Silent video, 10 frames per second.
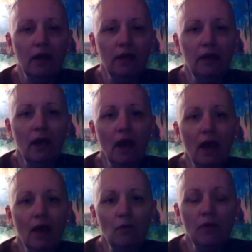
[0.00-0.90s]
and
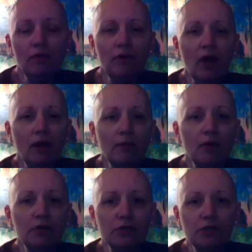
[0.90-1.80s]
whether or not I'm
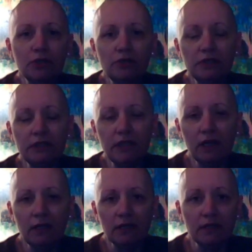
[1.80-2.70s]
going to choose to
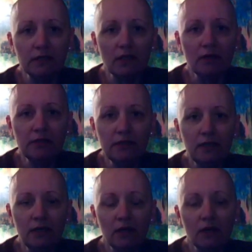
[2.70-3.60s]
stand in
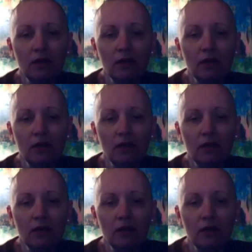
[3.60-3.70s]
dishonesty